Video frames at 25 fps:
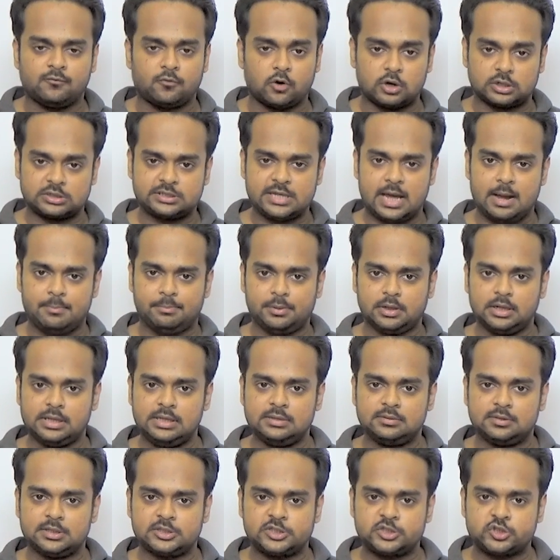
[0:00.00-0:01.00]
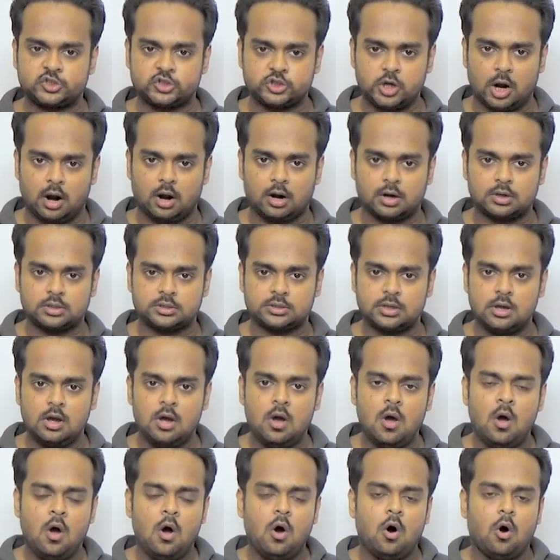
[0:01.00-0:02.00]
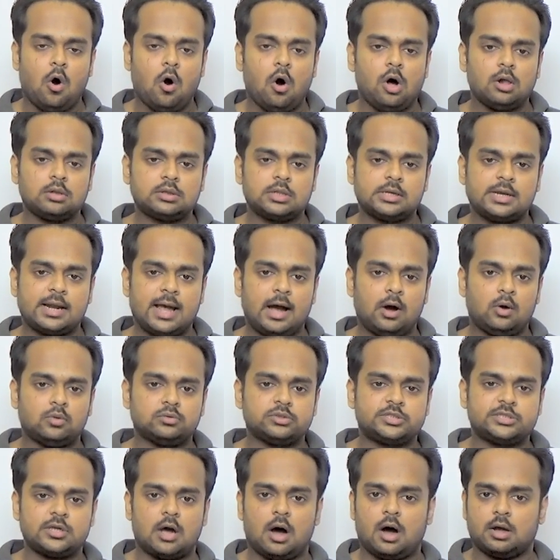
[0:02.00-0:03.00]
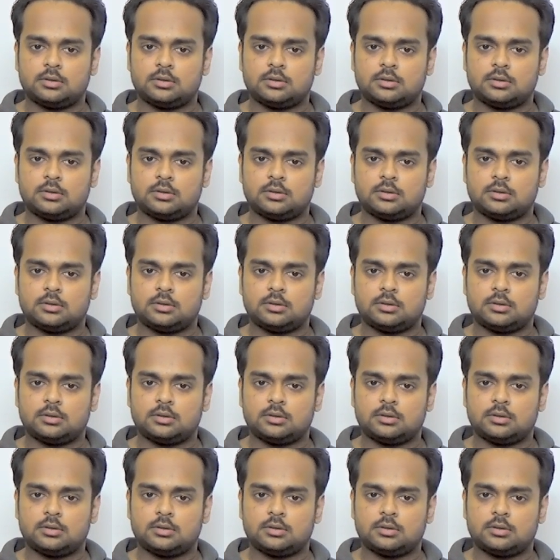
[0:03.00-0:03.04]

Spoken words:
For example, in this chart, all the nouns